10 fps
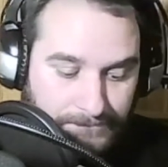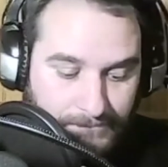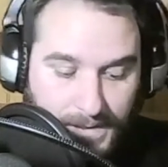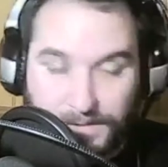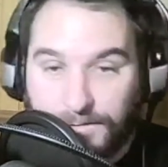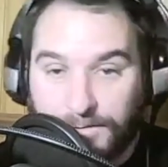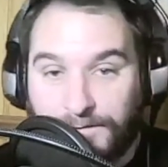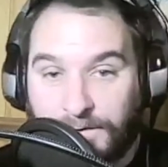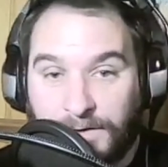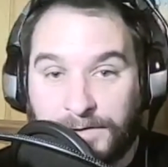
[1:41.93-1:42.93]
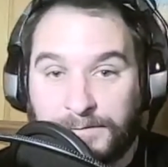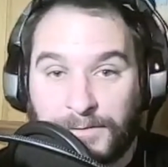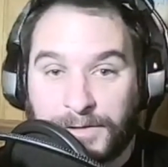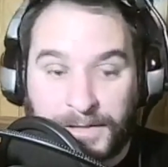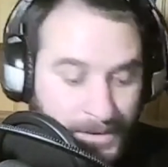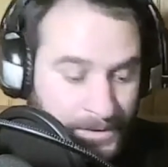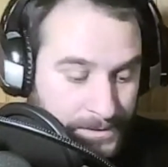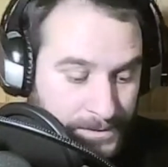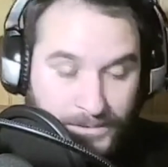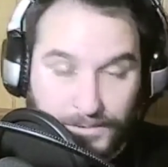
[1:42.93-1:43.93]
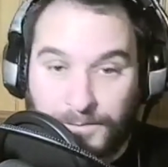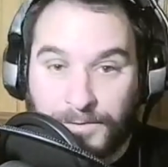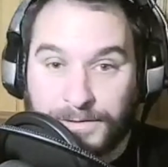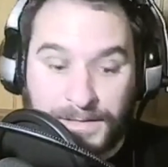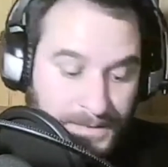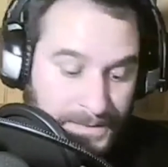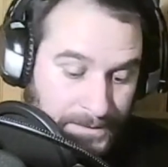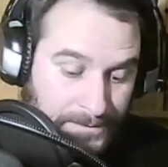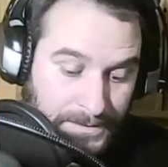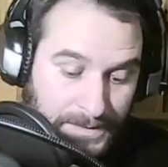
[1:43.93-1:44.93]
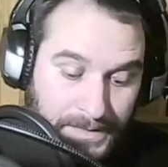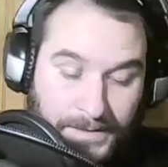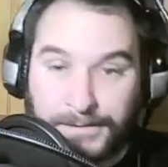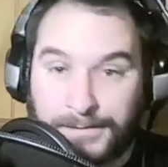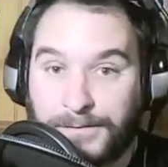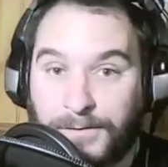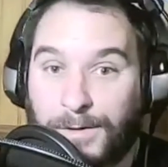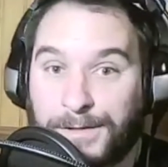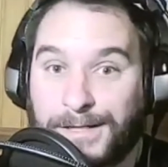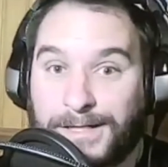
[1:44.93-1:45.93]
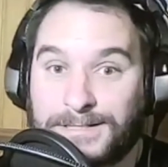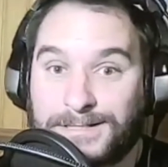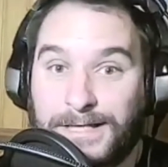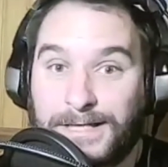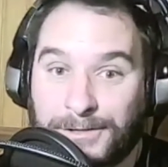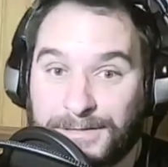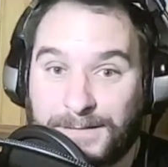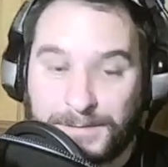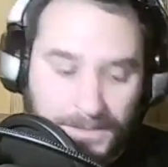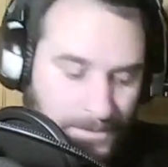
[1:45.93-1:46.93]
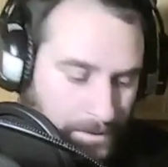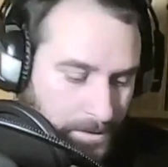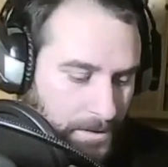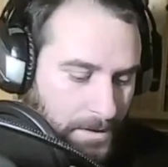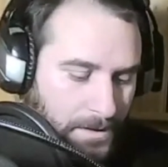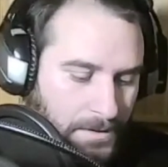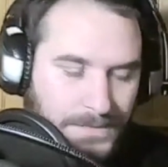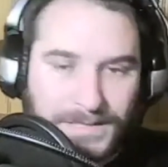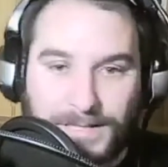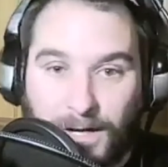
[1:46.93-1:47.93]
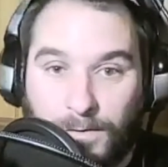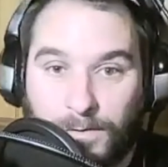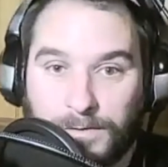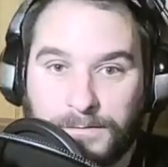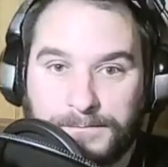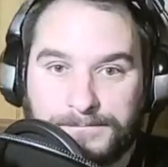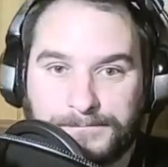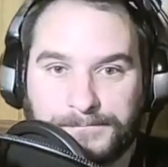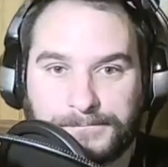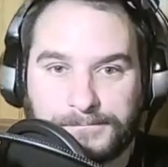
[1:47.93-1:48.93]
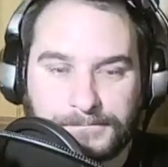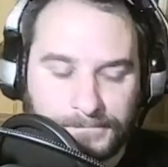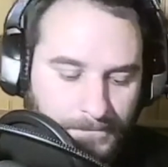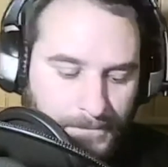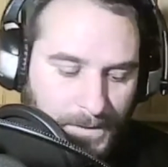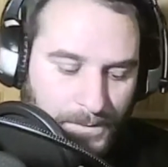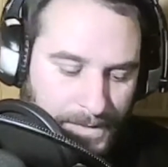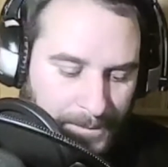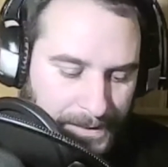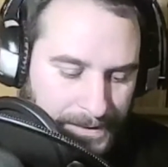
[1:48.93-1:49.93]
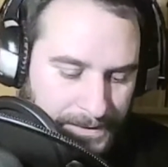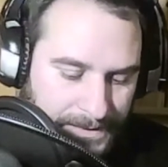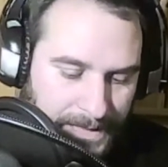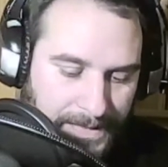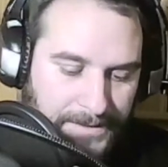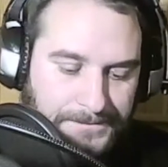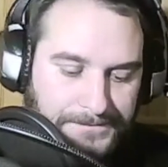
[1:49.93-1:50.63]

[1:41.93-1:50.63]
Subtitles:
he threw for 100 more yards and 2 more touchdowns and 1 less interception. So, with that being said,